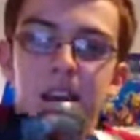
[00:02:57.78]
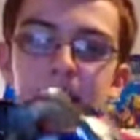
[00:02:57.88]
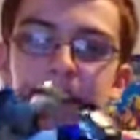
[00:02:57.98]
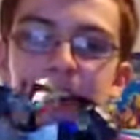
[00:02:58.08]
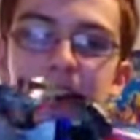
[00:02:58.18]

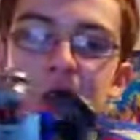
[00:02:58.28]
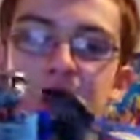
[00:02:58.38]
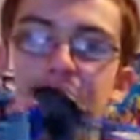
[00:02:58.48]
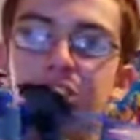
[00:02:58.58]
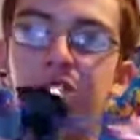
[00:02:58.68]
And this
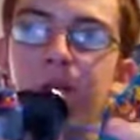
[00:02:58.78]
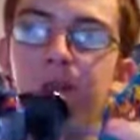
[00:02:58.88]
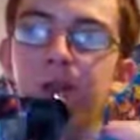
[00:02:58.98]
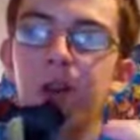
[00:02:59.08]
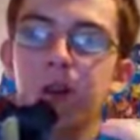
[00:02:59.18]
next
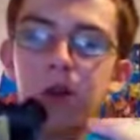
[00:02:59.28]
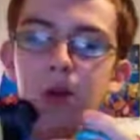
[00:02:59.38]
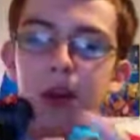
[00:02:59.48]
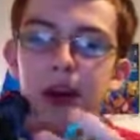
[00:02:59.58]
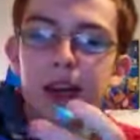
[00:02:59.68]

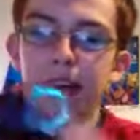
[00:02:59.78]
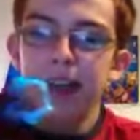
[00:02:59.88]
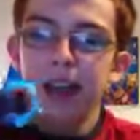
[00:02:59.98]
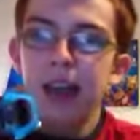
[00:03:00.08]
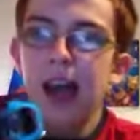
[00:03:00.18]
one
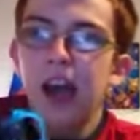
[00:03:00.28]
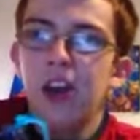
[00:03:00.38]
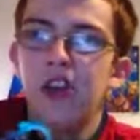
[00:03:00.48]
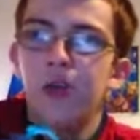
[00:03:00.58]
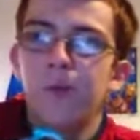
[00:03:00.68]
his